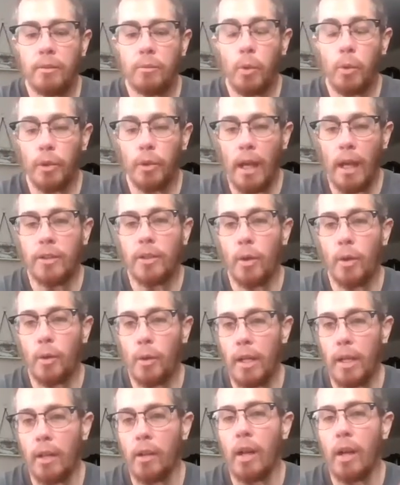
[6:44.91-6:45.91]
will I
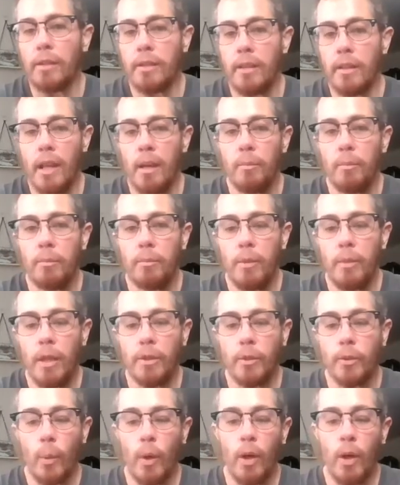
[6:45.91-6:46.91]
donate a lot to them
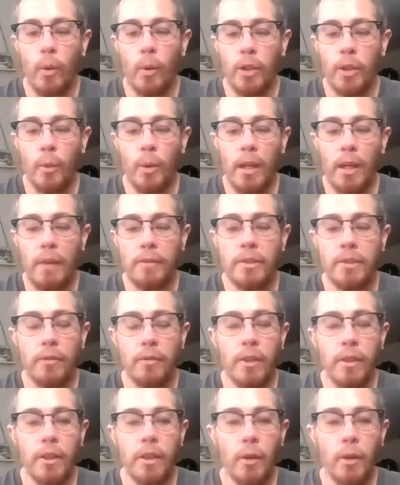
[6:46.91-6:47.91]
as well. You know when I have
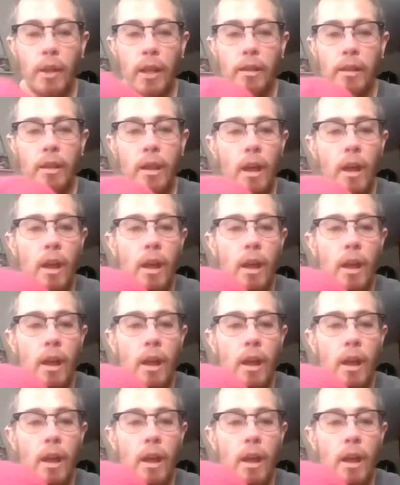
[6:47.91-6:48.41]
stuff to donate.